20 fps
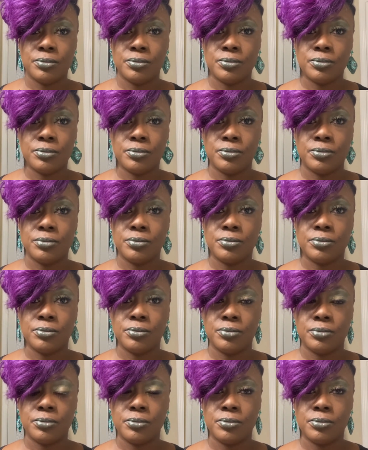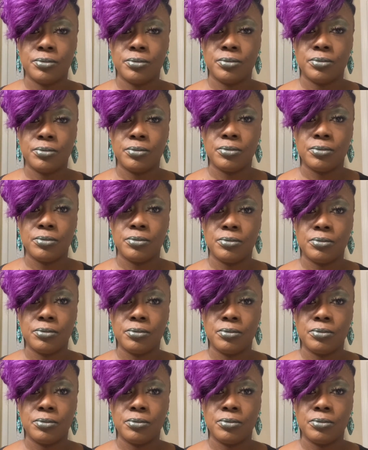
Nobody speaks.